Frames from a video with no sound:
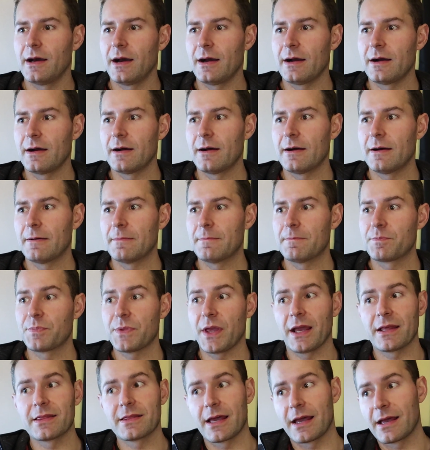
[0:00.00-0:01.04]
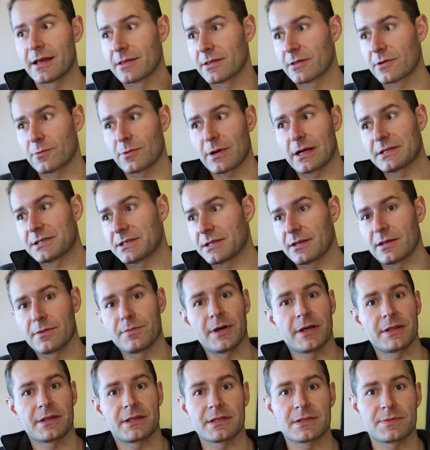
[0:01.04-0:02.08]
And then the rest of the
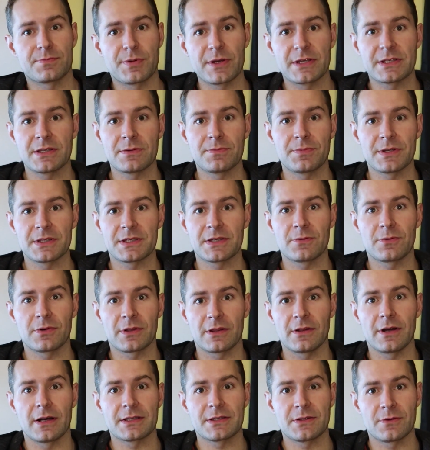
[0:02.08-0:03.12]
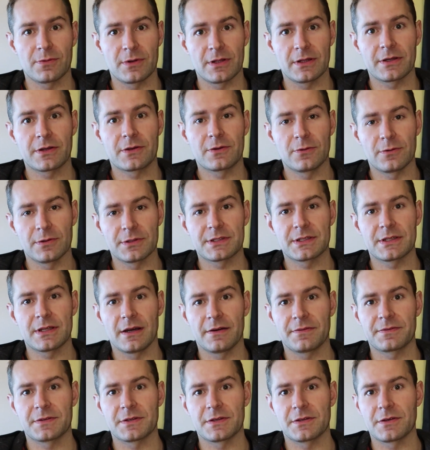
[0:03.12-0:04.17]
month is busy with lots of really cool
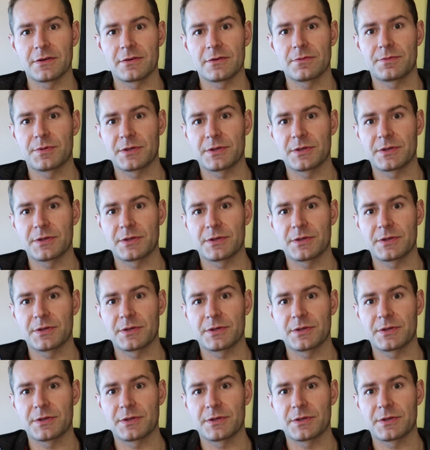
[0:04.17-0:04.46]
stuff to do.